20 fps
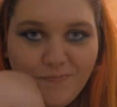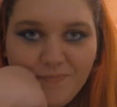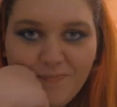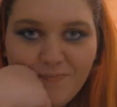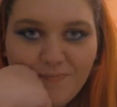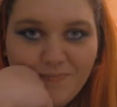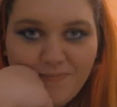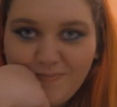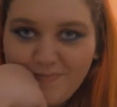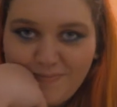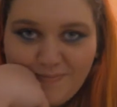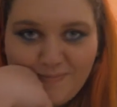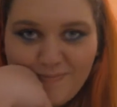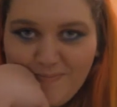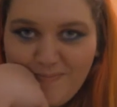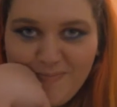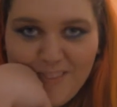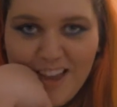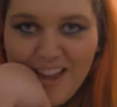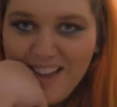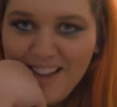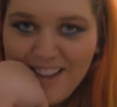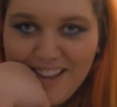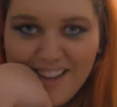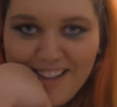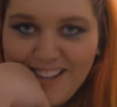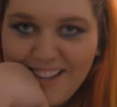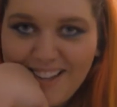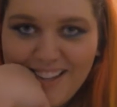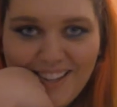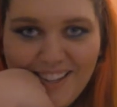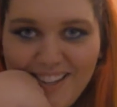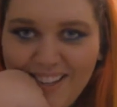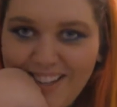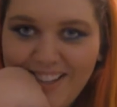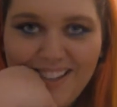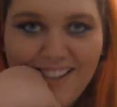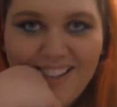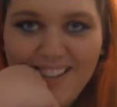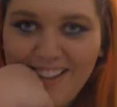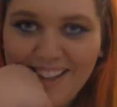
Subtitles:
It has a good salt level.